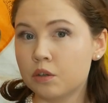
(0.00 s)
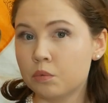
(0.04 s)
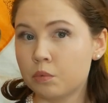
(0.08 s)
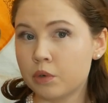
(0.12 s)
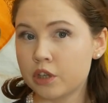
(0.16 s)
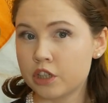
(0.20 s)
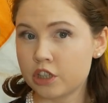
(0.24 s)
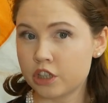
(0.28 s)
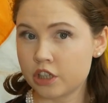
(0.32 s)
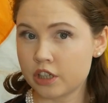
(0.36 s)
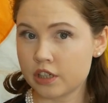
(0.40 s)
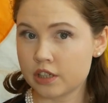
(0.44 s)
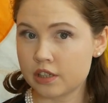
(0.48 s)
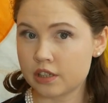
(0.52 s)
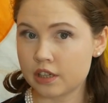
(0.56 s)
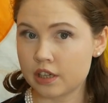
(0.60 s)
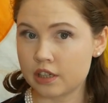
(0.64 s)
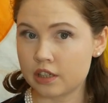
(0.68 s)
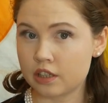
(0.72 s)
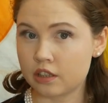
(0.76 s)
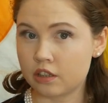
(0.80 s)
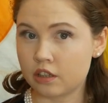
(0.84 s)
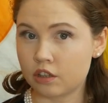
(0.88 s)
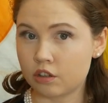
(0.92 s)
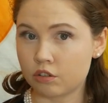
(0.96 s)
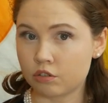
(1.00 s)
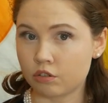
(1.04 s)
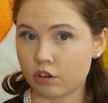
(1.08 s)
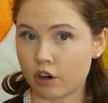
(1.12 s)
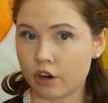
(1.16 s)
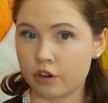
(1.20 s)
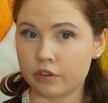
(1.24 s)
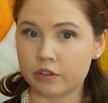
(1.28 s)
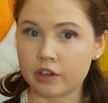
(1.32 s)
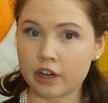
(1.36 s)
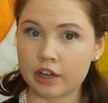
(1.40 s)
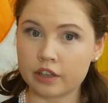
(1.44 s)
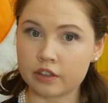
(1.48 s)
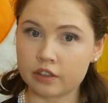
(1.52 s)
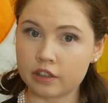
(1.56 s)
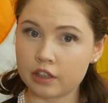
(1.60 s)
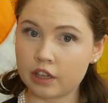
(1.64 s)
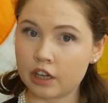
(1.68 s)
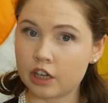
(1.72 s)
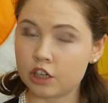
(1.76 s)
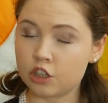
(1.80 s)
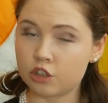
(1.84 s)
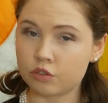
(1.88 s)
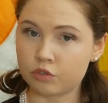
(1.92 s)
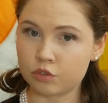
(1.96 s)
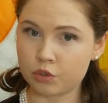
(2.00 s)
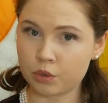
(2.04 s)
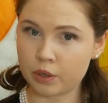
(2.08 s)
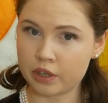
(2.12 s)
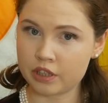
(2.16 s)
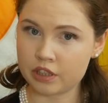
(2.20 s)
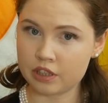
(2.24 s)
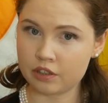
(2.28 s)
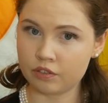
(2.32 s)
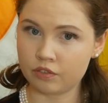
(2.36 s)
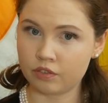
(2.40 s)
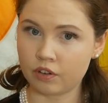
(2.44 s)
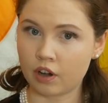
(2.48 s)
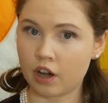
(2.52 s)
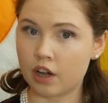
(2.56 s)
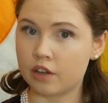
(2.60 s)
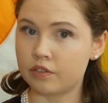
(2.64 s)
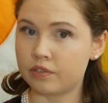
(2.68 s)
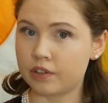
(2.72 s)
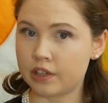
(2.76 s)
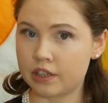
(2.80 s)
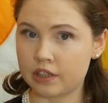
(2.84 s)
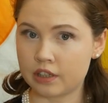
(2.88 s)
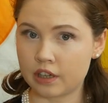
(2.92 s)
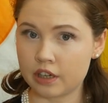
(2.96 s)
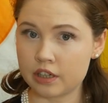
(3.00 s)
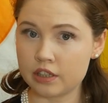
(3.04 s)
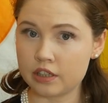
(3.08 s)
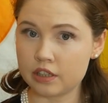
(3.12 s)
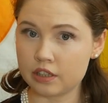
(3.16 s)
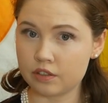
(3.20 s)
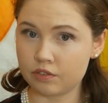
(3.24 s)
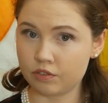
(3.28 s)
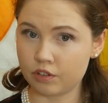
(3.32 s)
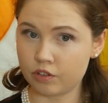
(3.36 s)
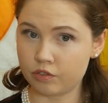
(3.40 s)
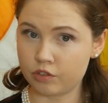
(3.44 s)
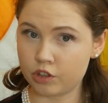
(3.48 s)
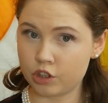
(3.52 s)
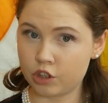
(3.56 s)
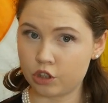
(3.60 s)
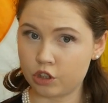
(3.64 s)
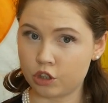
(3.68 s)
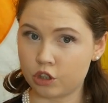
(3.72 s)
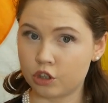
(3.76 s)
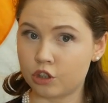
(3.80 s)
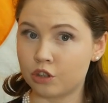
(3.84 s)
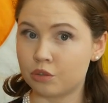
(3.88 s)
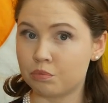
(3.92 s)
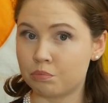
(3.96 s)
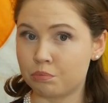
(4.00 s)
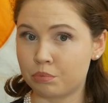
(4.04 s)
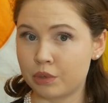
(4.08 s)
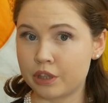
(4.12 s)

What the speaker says: When she ascended the throne at the age of 25 in 1952,